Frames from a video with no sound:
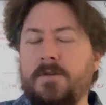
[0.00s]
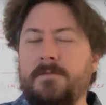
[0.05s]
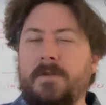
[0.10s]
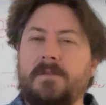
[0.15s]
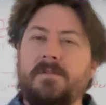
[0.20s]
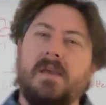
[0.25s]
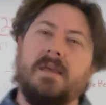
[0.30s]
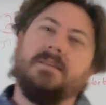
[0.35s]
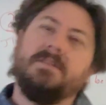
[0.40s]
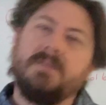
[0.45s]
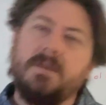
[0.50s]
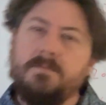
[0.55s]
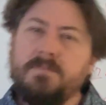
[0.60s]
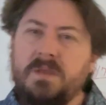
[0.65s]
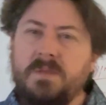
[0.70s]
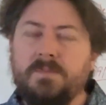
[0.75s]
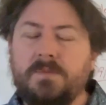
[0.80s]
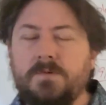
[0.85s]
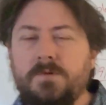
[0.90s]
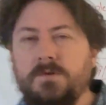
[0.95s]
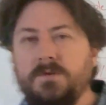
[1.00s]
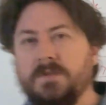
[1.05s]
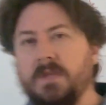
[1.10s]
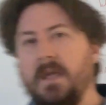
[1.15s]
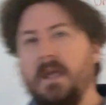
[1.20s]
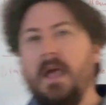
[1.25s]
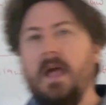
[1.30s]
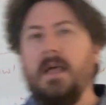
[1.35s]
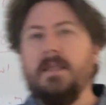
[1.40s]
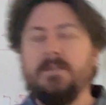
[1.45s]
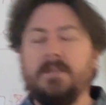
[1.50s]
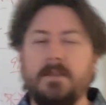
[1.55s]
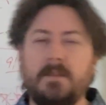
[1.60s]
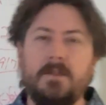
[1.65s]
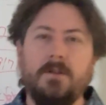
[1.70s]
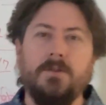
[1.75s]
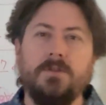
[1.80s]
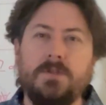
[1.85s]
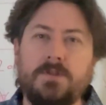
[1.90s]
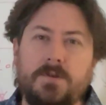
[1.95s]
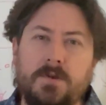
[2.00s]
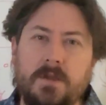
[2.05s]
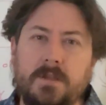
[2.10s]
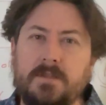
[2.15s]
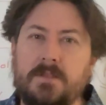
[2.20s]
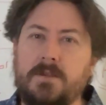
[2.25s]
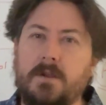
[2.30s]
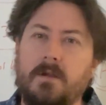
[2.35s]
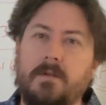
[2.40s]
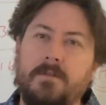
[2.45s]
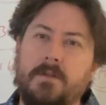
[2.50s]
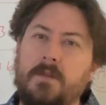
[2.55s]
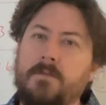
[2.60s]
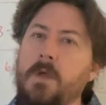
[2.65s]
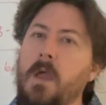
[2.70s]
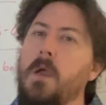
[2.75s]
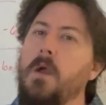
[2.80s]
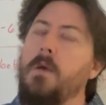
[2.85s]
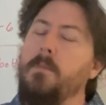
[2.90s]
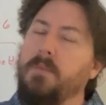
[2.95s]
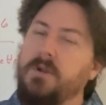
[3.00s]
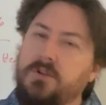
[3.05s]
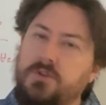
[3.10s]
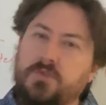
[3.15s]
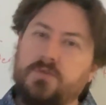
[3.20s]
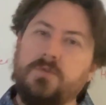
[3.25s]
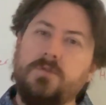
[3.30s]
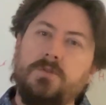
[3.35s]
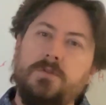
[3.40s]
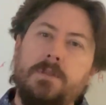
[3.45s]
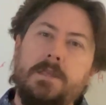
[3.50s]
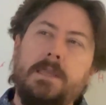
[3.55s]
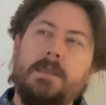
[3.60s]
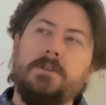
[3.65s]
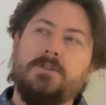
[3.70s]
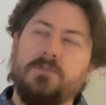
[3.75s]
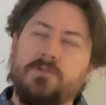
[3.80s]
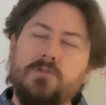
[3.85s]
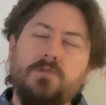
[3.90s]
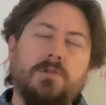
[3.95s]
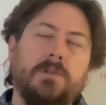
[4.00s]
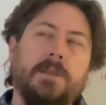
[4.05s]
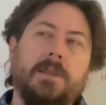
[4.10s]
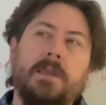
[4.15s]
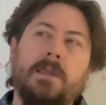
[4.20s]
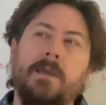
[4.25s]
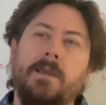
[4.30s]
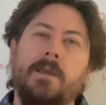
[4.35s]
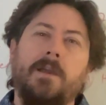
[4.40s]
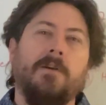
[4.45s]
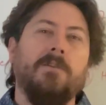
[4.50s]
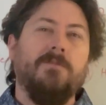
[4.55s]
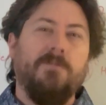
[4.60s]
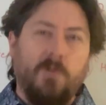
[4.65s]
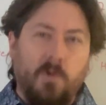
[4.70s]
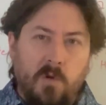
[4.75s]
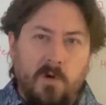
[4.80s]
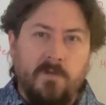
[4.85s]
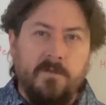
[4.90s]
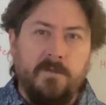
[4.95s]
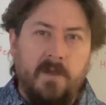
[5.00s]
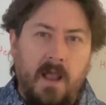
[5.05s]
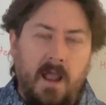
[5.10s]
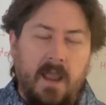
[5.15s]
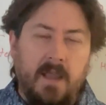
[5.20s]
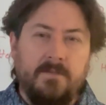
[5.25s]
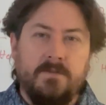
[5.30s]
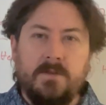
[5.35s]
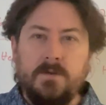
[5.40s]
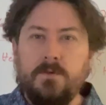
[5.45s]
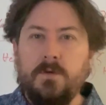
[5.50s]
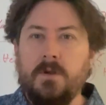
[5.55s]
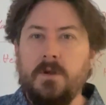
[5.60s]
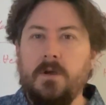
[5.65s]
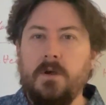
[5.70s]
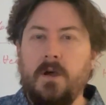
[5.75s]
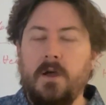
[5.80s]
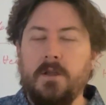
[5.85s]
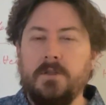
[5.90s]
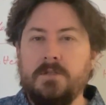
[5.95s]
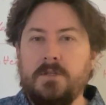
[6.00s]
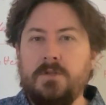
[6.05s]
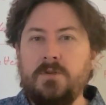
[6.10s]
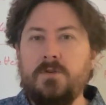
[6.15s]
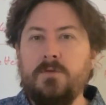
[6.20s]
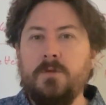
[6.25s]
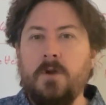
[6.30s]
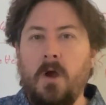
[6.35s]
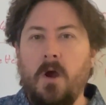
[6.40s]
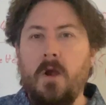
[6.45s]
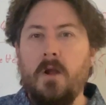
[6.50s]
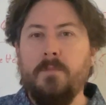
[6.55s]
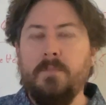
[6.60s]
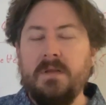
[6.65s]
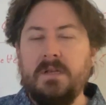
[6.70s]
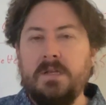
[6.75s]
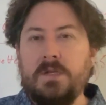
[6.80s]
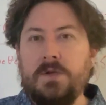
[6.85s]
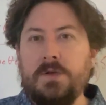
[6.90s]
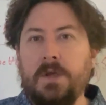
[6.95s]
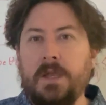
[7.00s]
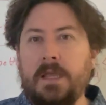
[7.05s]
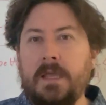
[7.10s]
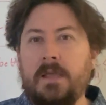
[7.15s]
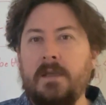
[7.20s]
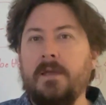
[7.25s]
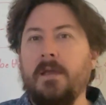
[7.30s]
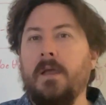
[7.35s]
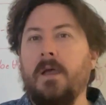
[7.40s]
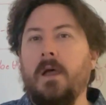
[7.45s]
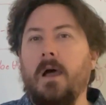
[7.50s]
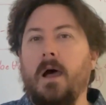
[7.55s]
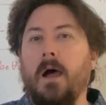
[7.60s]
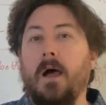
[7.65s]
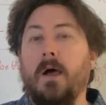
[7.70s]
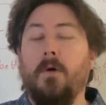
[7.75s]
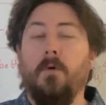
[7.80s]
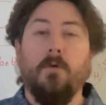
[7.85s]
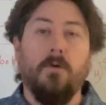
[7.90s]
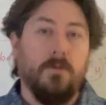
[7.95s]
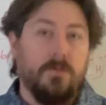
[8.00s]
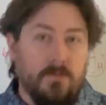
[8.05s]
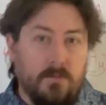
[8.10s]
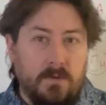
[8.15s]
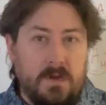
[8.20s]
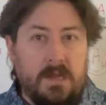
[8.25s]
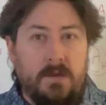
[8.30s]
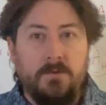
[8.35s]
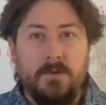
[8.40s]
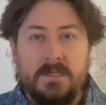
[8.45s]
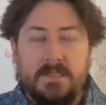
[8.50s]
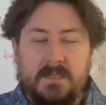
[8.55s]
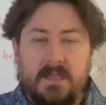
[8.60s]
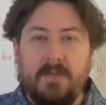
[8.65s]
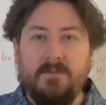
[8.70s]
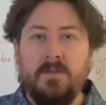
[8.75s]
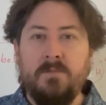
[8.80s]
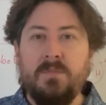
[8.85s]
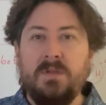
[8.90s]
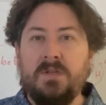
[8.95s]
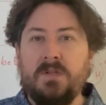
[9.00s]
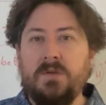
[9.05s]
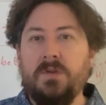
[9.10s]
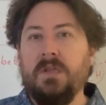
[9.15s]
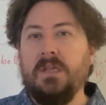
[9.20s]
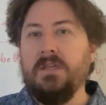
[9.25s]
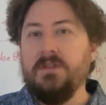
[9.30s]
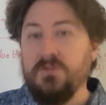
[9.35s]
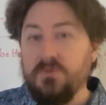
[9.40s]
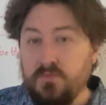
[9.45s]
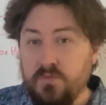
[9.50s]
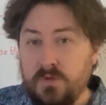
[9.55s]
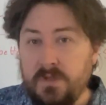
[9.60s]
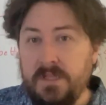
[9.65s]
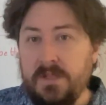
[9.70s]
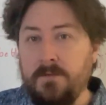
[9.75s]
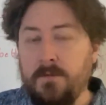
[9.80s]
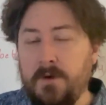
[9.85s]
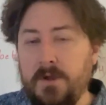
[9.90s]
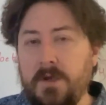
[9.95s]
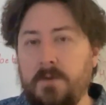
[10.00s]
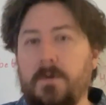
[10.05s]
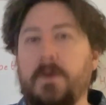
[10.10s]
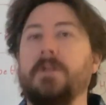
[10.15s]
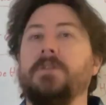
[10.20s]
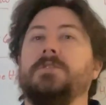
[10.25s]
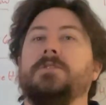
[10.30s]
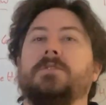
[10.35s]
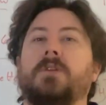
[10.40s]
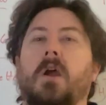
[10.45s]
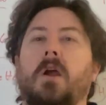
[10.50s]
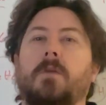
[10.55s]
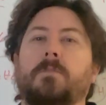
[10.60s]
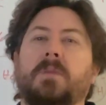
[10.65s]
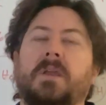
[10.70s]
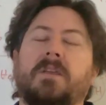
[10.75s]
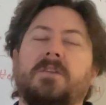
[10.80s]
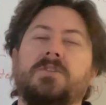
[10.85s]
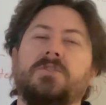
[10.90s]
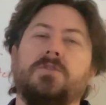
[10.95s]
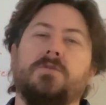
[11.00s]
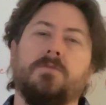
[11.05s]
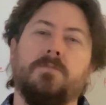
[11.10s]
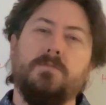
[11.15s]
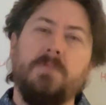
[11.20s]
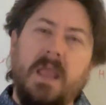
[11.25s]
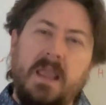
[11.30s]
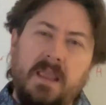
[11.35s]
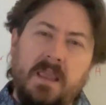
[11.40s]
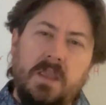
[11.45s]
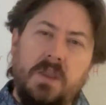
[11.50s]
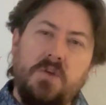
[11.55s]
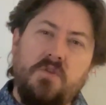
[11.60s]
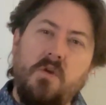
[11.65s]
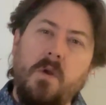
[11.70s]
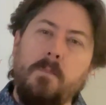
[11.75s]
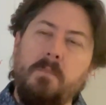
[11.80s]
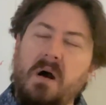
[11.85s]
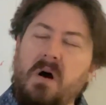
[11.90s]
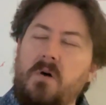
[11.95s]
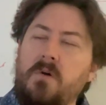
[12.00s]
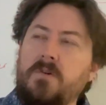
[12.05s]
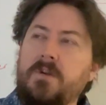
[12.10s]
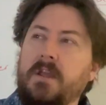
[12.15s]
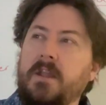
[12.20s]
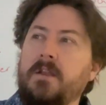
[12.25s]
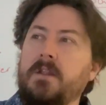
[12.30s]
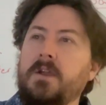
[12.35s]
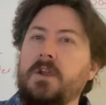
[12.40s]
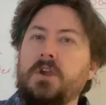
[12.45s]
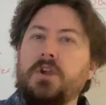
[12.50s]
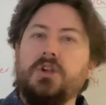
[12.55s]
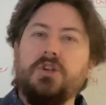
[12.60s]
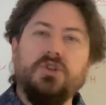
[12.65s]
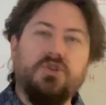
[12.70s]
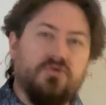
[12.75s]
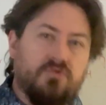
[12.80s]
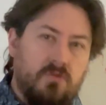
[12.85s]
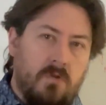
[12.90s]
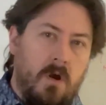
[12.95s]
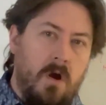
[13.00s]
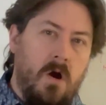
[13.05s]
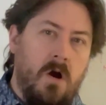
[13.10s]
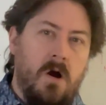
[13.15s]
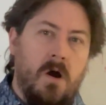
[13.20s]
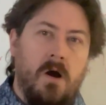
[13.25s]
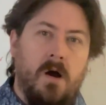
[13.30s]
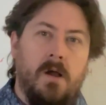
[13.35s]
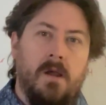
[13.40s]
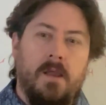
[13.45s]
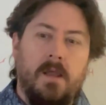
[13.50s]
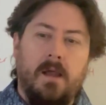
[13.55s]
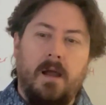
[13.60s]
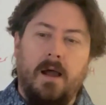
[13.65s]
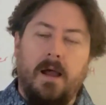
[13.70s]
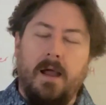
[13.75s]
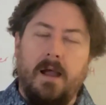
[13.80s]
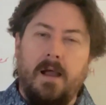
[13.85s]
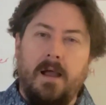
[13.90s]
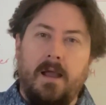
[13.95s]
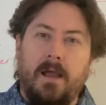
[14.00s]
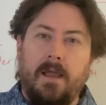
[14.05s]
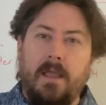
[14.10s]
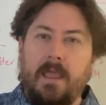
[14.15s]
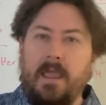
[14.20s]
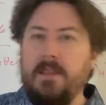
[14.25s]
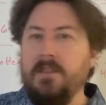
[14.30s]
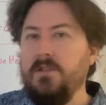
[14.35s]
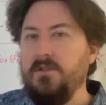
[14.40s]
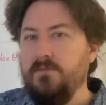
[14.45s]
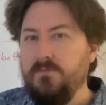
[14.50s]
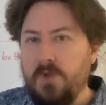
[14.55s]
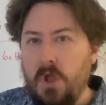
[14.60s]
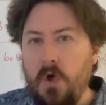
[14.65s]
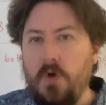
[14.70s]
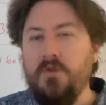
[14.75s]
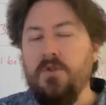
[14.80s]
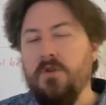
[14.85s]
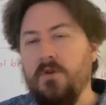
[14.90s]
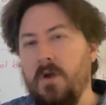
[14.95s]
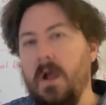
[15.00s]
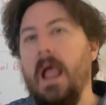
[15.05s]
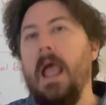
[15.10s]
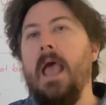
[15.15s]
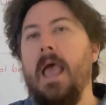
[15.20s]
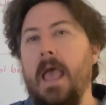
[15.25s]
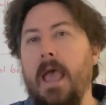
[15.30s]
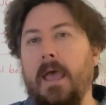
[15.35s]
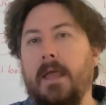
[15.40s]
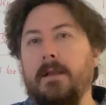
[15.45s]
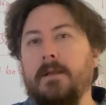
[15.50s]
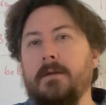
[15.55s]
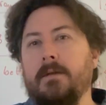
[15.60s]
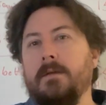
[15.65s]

I've had some people who say, it's a little too conservative, but truly, 4-5 to a 2-card Badugi, or 3 to a 7 Badugi is really where you want to start because you're making your opponent draw and you know you're ahead.